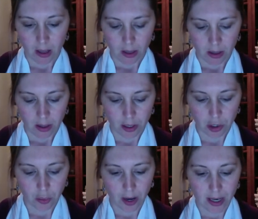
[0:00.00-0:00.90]
the
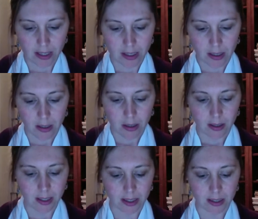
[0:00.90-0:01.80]
traits
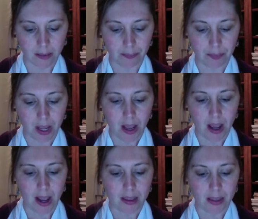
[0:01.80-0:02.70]
system.
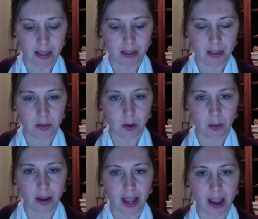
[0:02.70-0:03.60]
And this is where
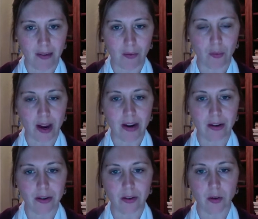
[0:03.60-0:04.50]
we have
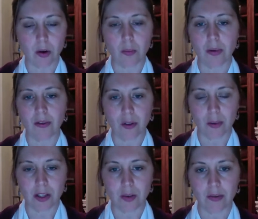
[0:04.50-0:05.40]
raters or
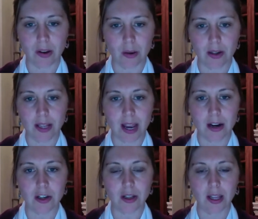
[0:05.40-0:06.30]
performance reviewers
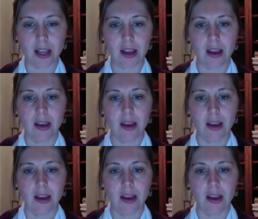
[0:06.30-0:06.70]
actually